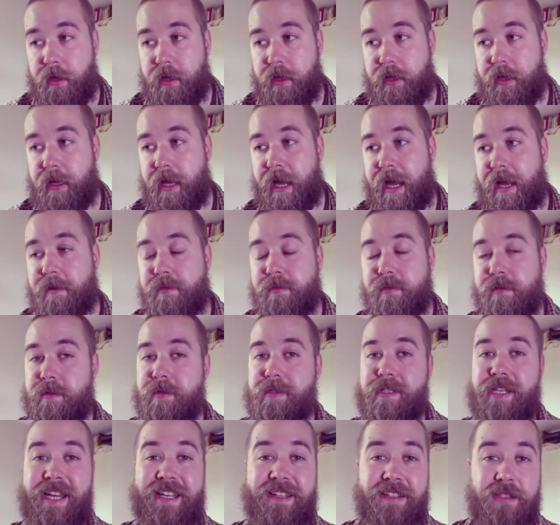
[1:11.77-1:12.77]
it
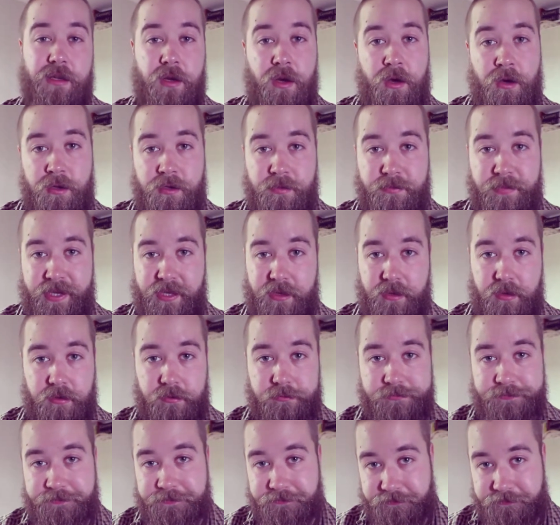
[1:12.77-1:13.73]
happens as a card battle.